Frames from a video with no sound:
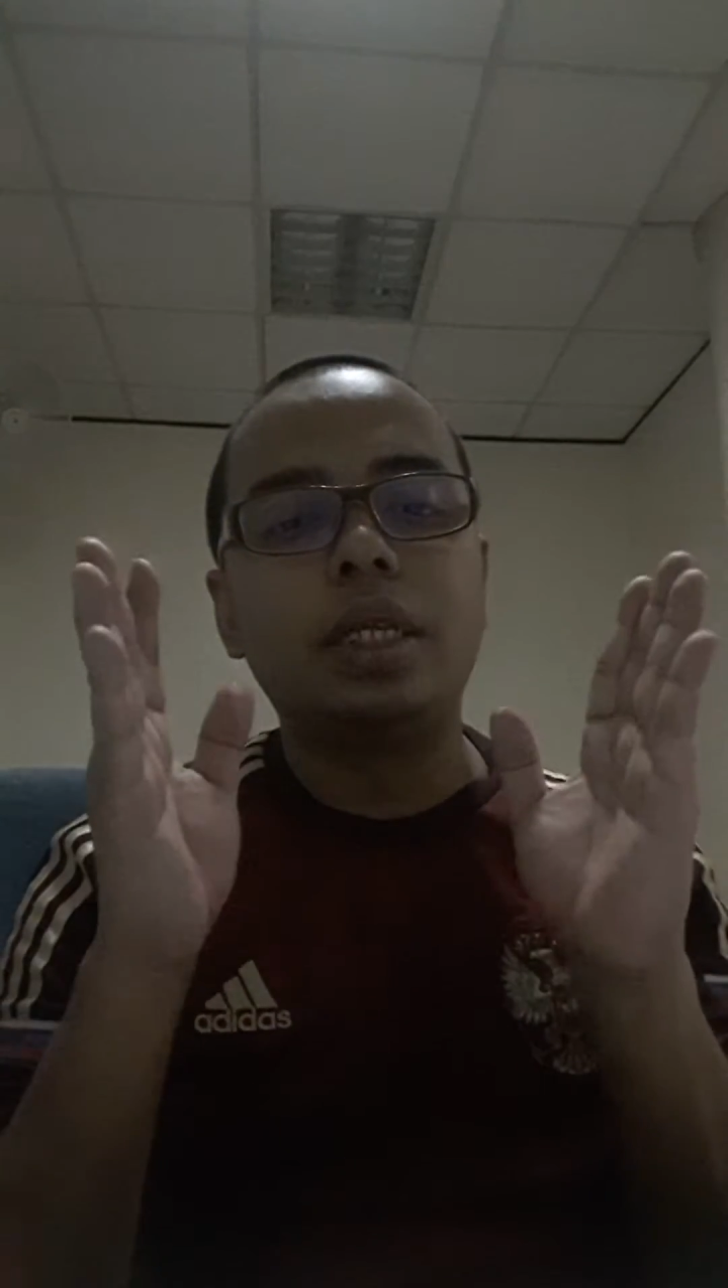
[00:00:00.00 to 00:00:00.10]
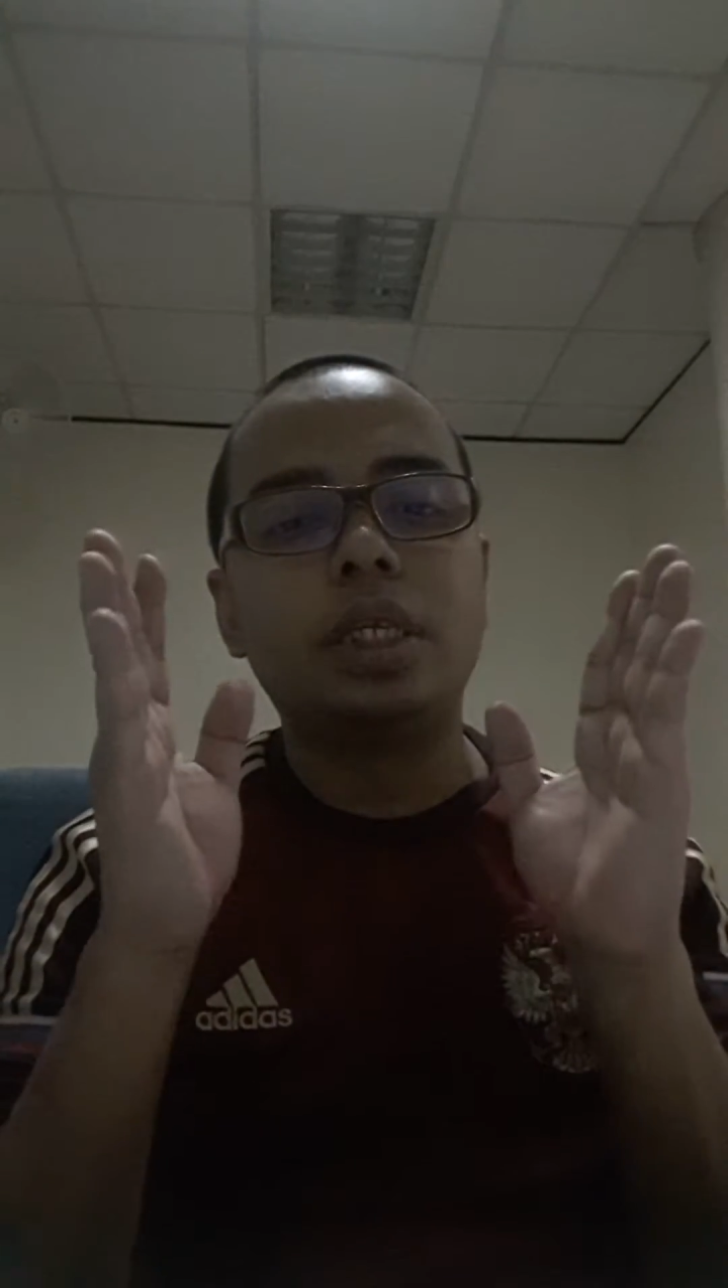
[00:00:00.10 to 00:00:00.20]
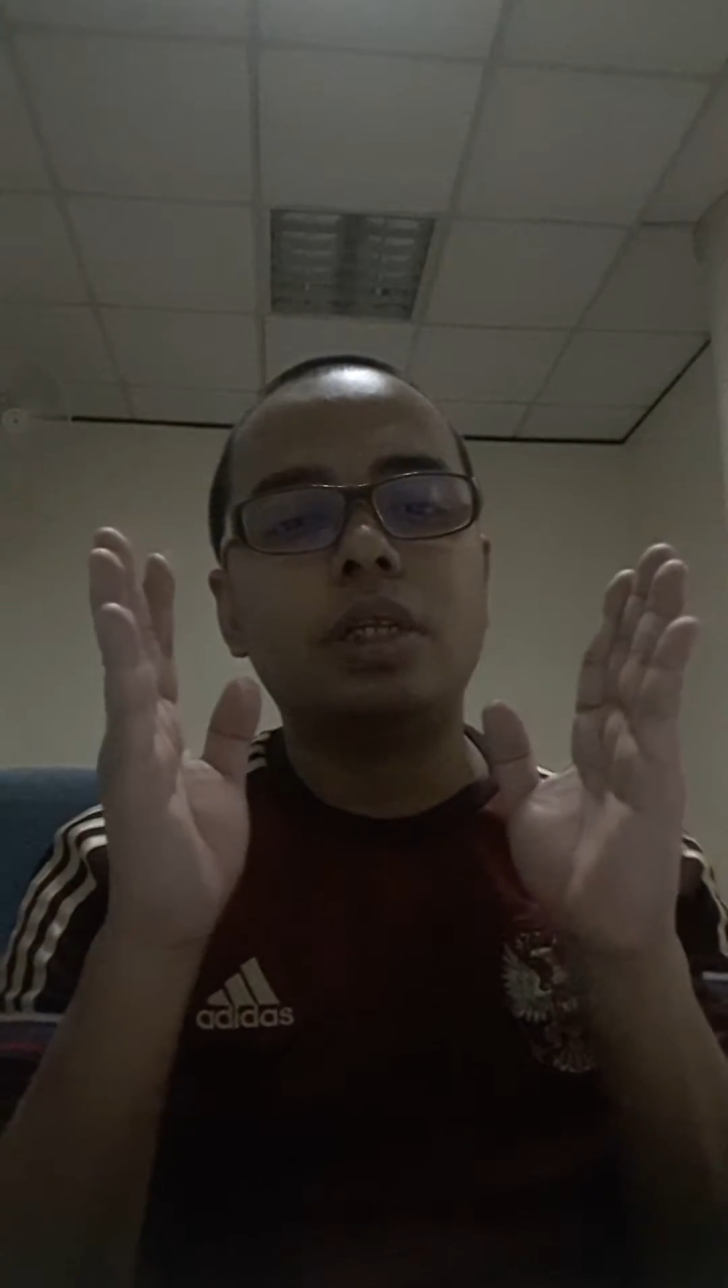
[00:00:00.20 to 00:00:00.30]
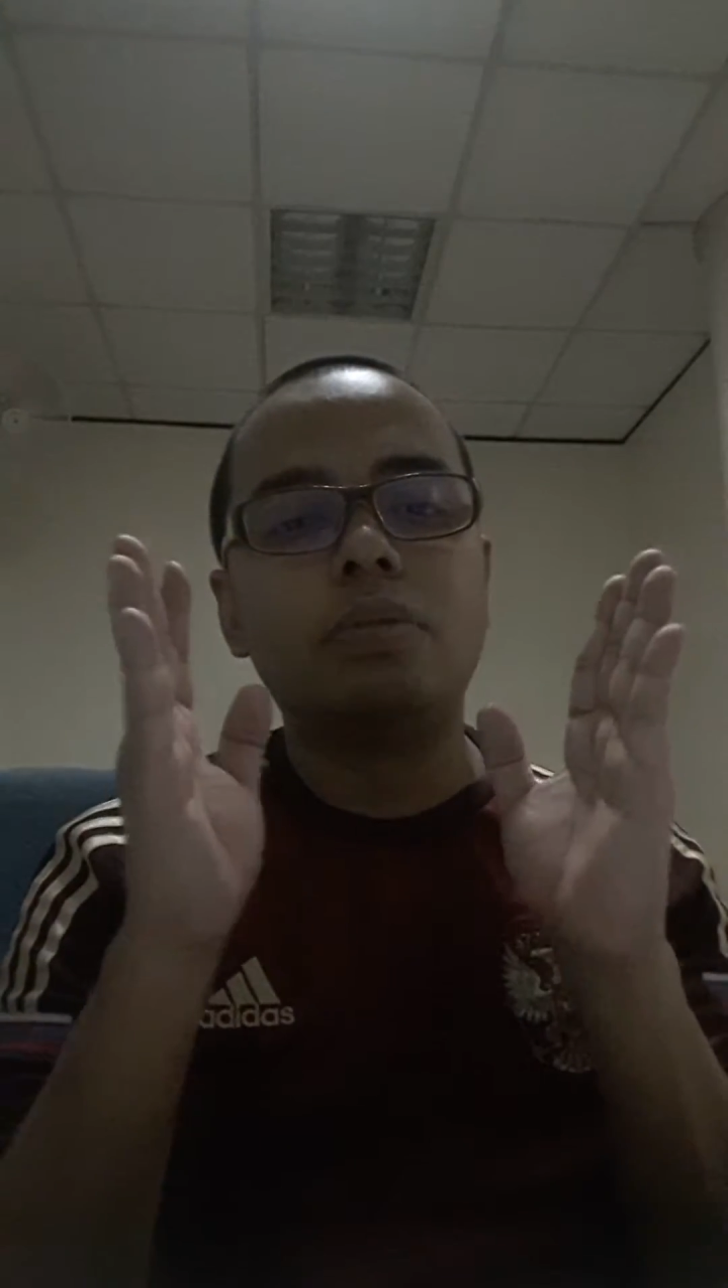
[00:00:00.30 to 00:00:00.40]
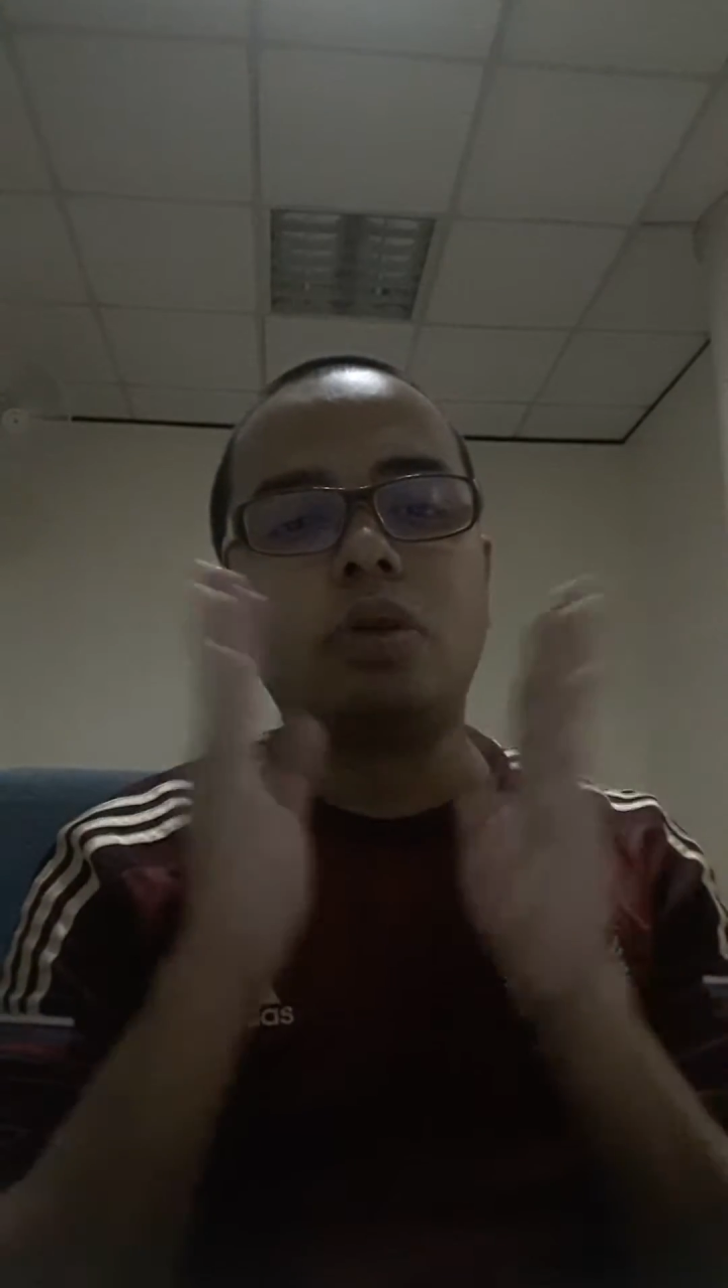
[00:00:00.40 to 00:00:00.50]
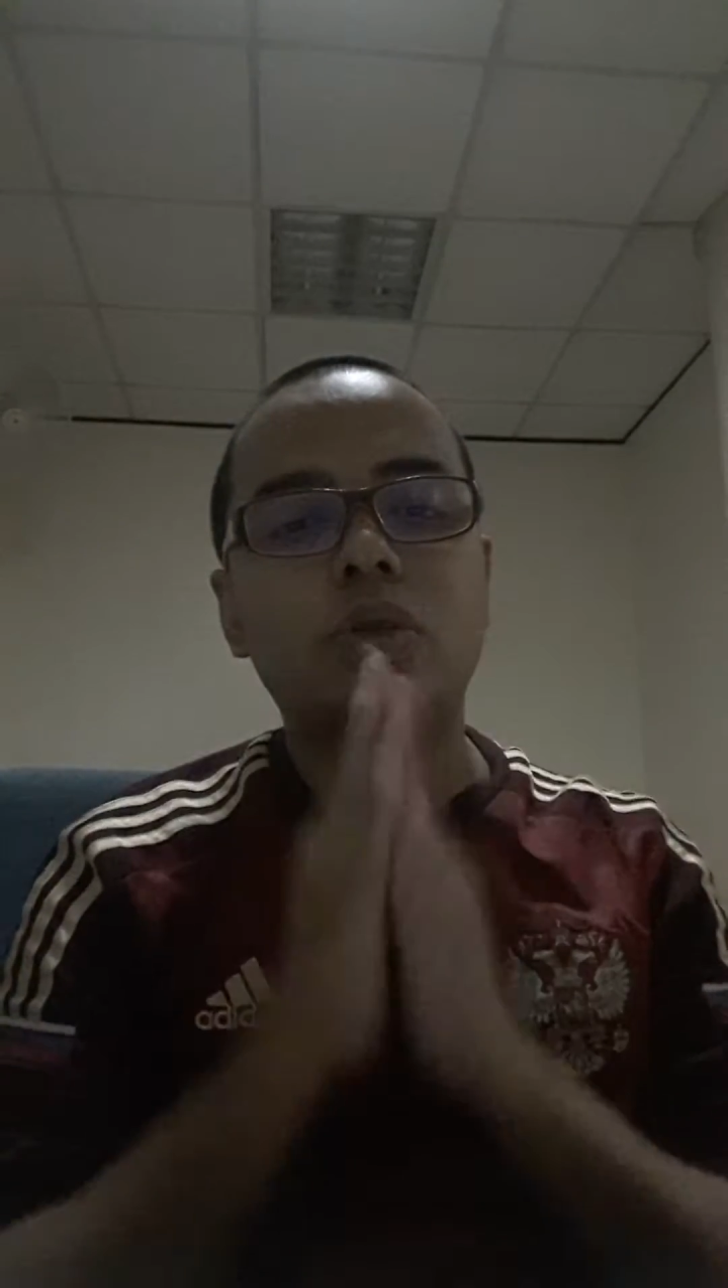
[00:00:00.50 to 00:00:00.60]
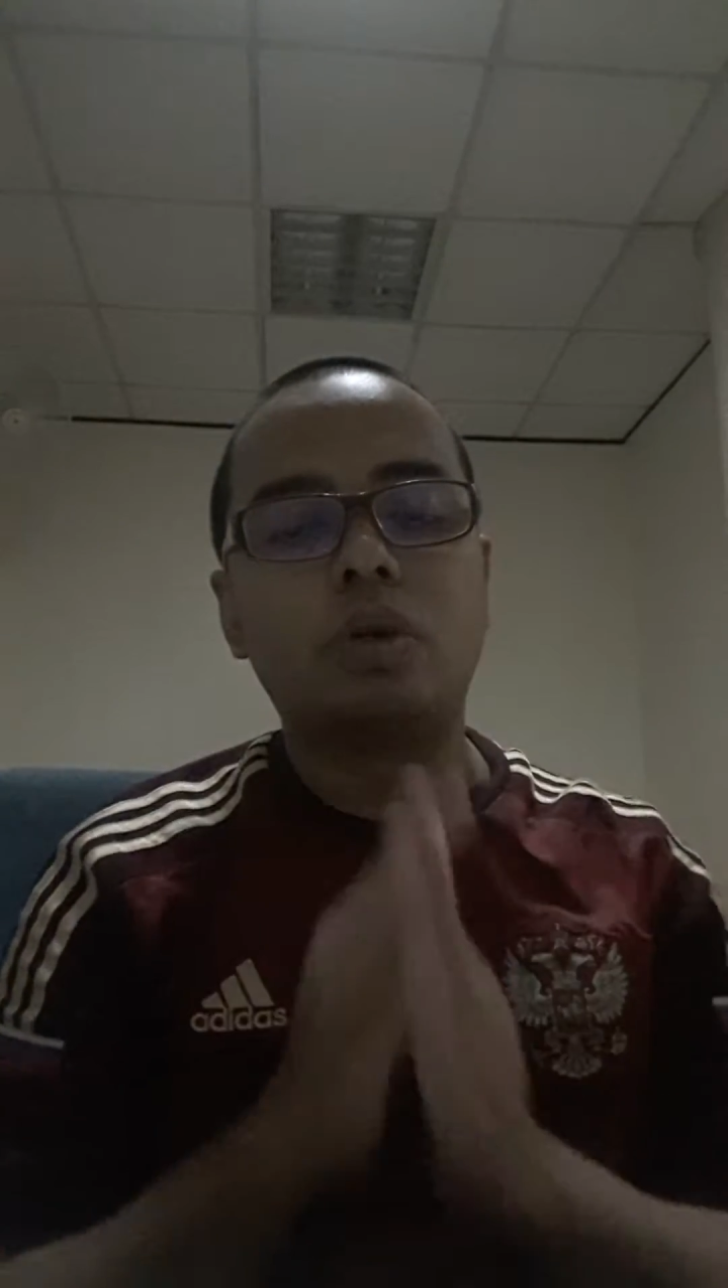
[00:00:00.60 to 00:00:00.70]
This is the most